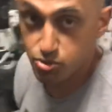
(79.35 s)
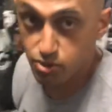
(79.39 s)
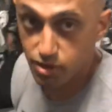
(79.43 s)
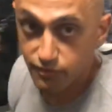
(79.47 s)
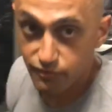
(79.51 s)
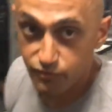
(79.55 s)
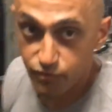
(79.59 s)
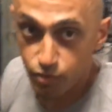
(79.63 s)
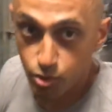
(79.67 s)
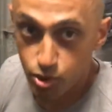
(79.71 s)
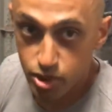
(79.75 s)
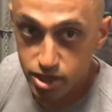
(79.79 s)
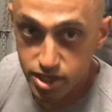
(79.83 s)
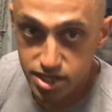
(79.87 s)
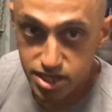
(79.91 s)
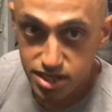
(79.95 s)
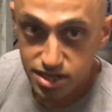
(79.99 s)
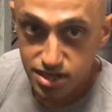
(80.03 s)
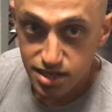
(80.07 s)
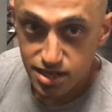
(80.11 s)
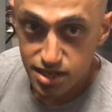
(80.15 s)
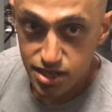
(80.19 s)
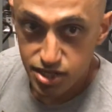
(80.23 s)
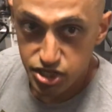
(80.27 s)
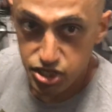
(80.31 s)
avoid
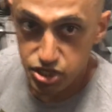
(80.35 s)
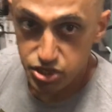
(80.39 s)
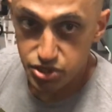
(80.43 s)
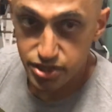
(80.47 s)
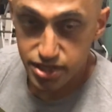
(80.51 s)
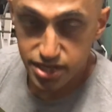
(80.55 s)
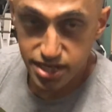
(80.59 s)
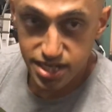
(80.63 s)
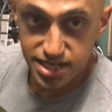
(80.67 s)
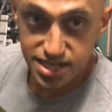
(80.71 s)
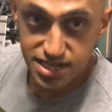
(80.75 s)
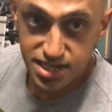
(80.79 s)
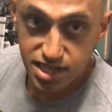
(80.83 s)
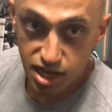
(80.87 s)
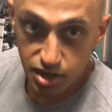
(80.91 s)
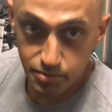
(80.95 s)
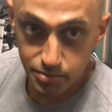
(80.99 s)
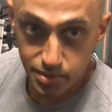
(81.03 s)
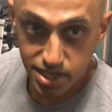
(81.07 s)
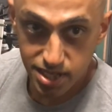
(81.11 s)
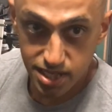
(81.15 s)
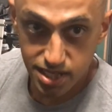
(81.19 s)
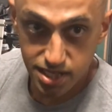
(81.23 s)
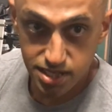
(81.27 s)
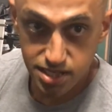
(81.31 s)
your knee
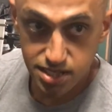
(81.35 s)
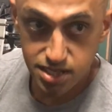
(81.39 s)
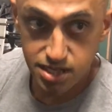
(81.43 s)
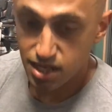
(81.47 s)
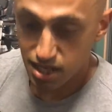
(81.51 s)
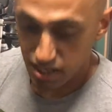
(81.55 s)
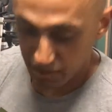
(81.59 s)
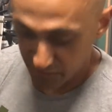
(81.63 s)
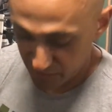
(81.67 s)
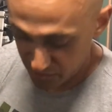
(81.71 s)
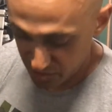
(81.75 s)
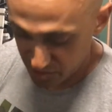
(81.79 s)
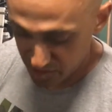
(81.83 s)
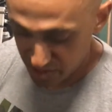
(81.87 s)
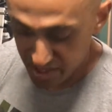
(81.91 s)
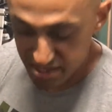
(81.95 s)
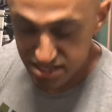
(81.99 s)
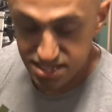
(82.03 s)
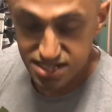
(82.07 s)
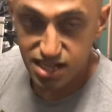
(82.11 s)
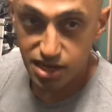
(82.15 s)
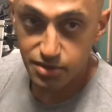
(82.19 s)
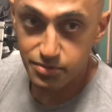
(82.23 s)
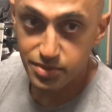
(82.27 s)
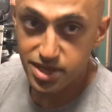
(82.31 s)
coming in. If your
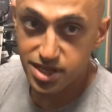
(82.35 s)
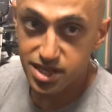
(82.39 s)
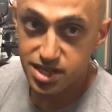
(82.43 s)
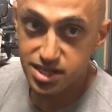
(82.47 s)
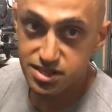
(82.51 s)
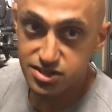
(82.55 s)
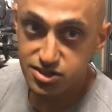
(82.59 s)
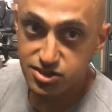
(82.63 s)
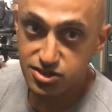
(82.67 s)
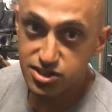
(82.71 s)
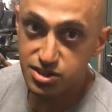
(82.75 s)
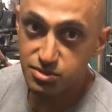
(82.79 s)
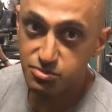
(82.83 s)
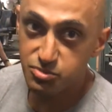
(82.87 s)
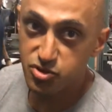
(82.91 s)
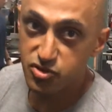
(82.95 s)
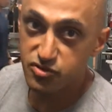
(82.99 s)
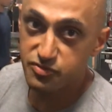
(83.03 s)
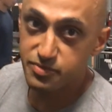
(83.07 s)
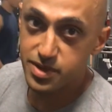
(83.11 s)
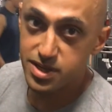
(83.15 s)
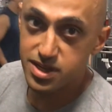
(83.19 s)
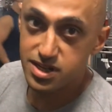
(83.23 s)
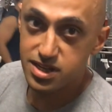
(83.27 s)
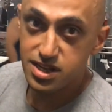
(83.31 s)
knee's coming in during the
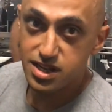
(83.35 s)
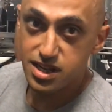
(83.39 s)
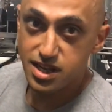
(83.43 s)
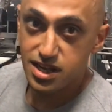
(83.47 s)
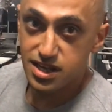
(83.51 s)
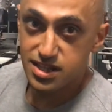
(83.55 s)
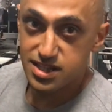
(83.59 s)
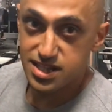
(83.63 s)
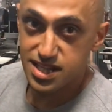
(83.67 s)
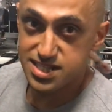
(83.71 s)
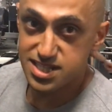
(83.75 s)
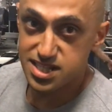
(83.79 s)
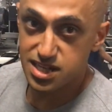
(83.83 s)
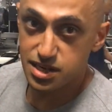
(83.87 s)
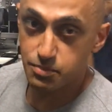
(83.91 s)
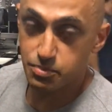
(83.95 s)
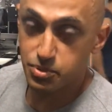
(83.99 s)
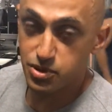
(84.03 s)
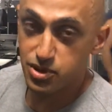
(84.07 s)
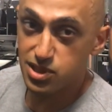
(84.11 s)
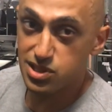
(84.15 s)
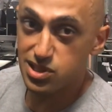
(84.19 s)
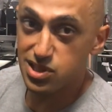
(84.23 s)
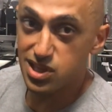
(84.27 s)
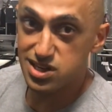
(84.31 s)
movement, that's gonna
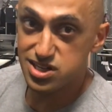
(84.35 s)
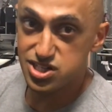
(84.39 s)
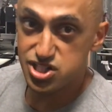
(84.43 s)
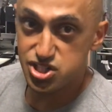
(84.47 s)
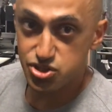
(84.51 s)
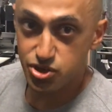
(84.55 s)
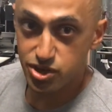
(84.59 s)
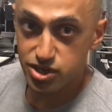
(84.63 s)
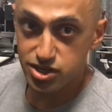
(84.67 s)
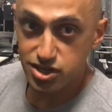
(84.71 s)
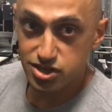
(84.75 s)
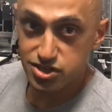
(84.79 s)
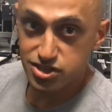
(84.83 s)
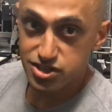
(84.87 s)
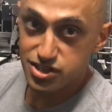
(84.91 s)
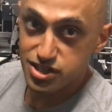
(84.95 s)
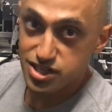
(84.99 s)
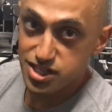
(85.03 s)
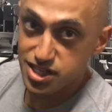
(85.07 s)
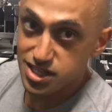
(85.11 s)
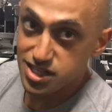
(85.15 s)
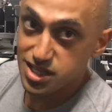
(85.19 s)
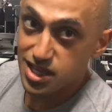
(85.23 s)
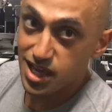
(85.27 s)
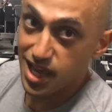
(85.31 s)
put a lot of strain on your
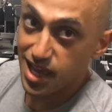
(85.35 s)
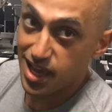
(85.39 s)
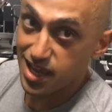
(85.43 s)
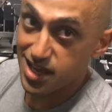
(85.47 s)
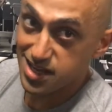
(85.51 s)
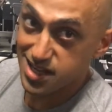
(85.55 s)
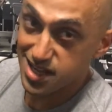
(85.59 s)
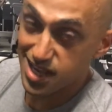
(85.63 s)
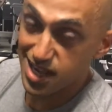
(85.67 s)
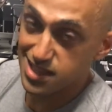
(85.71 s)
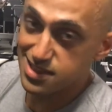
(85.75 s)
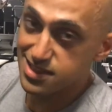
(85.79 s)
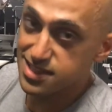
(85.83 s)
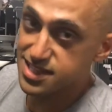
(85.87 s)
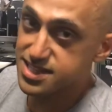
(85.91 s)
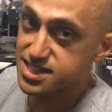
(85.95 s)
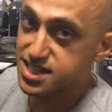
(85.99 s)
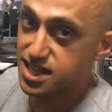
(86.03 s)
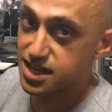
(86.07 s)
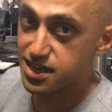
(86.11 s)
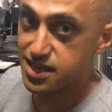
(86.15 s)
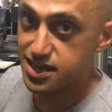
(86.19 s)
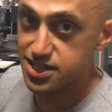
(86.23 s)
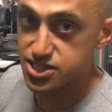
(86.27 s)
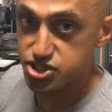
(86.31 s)
knee and can lead
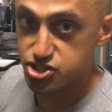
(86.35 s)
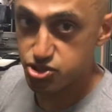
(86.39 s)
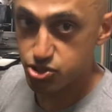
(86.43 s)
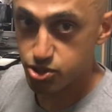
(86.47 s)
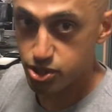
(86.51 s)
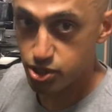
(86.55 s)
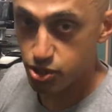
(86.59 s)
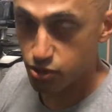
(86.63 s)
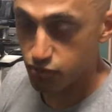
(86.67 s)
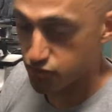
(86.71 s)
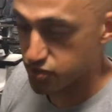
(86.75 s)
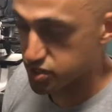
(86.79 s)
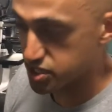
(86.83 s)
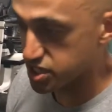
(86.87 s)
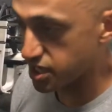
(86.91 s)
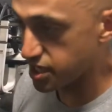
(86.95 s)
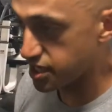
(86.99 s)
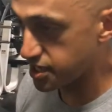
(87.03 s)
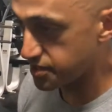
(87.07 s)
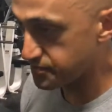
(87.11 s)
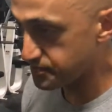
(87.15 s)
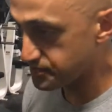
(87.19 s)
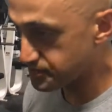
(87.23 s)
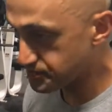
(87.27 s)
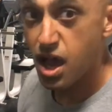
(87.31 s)
to injury over
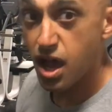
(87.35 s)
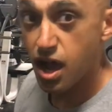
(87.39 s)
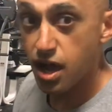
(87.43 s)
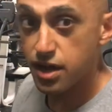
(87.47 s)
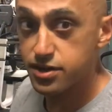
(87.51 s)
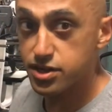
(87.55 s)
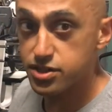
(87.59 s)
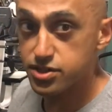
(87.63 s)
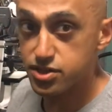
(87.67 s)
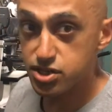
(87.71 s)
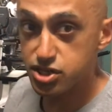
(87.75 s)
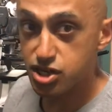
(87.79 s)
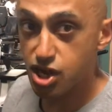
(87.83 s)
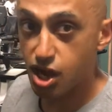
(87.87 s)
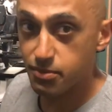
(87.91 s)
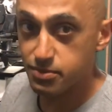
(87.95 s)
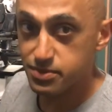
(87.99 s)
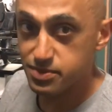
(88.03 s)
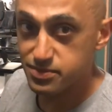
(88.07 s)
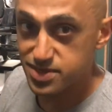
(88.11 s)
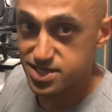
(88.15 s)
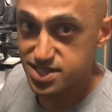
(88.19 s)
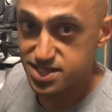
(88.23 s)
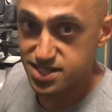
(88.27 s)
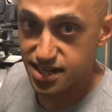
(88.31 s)
time. Another
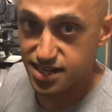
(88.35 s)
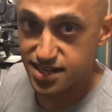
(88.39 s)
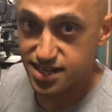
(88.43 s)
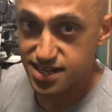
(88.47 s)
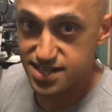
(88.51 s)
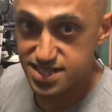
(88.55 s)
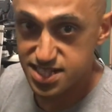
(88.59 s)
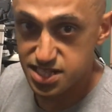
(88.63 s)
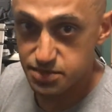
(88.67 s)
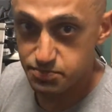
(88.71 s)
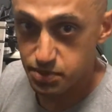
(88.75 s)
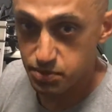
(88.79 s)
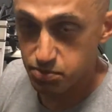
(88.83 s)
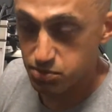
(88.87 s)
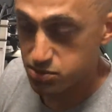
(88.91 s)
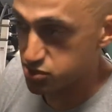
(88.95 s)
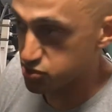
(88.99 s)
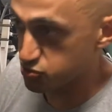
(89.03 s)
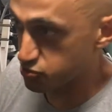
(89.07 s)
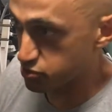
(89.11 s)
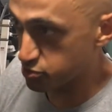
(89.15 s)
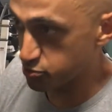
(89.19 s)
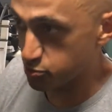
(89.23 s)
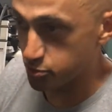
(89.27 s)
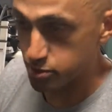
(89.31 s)
common mistake I see people
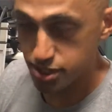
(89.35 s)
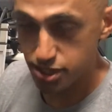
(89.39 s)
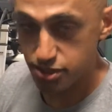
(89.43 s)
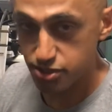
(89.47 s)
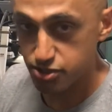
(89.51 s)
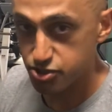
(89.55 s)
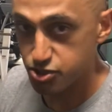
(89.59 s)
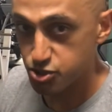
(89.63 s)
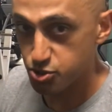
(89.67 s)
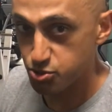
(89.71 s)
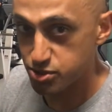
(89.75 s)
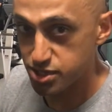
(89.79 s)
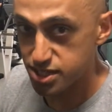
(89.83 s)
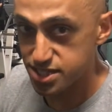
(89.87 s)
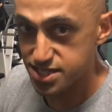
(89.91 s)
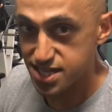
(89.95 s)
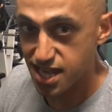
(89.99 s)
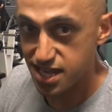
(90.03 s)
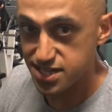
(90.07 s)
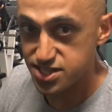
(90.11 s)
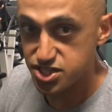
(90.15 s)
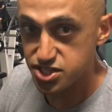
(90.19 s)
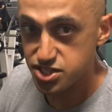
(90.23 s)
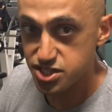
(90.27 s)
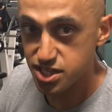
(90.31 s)
doing when they're doing this
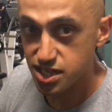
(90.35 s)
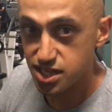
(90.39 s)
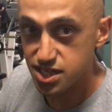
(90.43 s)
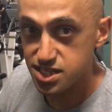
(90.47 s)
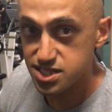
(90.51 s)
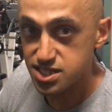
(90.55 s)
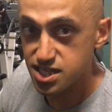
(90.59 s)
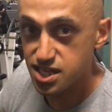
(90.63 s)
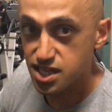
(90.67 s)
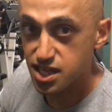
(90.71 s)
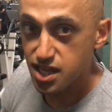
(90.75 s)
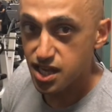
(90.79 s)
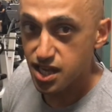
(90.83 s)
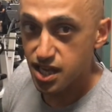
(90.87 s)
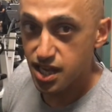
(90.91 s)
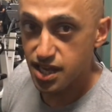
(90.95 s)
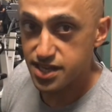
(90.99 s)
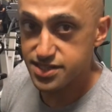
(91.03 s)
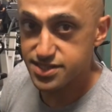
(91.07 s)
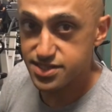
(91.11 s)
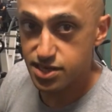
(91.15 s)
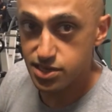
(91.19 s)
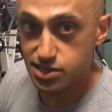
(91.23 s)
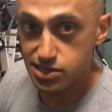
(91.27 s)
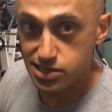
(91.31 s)
exercise
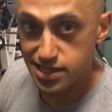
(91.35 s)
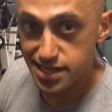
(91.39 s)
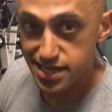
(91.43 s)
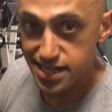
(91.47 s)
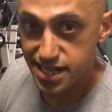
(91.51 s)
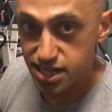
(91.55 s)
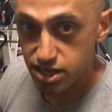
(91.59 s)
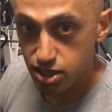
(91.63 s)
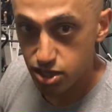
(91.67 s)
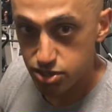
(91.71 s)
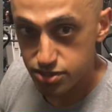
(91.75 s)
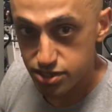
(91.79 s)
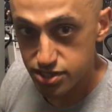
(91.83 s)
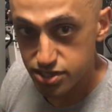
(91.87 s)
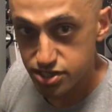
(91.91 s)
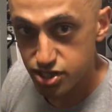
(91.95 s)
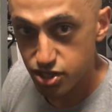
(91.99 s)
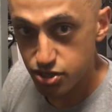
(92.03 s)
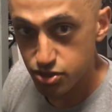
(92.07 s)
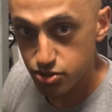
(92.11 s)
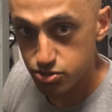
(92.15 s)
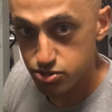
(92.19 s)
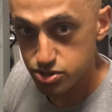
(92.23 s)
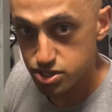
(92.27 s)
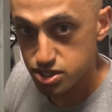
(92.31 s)
is they're leaning on their
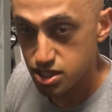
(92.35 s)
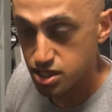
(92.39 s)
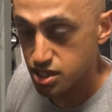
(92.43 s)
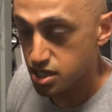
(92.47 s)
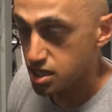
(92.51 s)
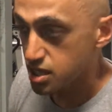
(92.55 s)
toes.